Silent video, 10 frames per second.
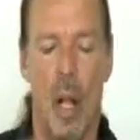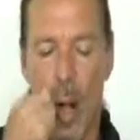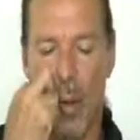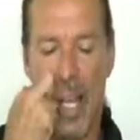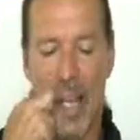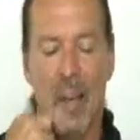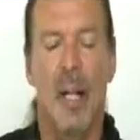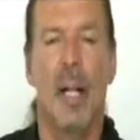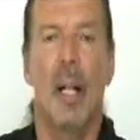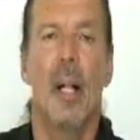Okay,
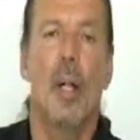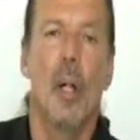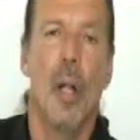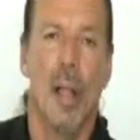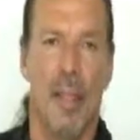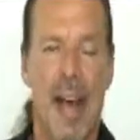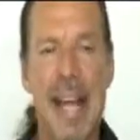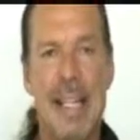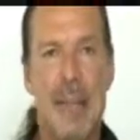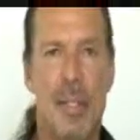
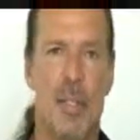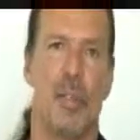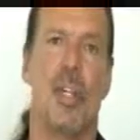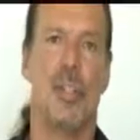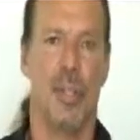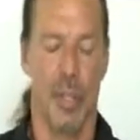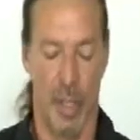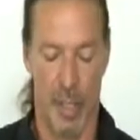that demonstration